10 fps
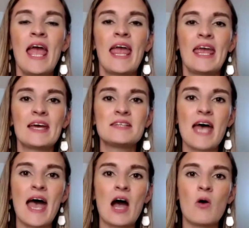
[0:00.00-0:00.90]
and
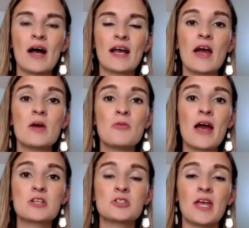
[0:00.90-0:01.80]
how a
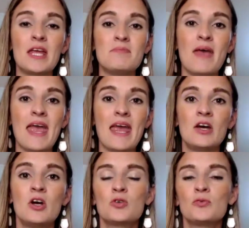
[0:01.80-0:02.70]
chiropractor in
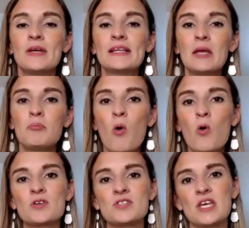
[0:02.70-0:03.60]
Maine really
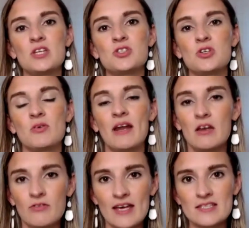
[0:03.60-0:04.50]
pours into and
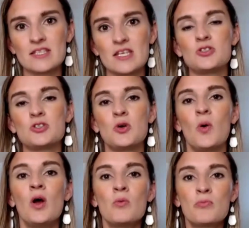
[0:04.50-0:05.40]
invests
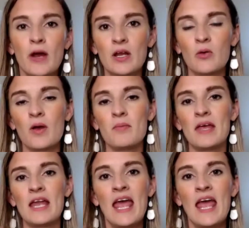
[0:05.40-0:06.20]
into pregnant women